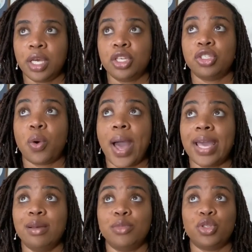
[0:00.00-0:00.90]
So I
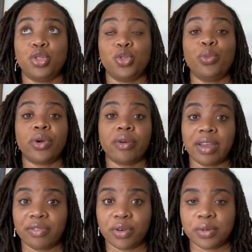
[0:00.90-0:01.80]
am super
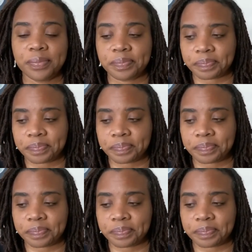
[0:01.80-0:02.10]
grateful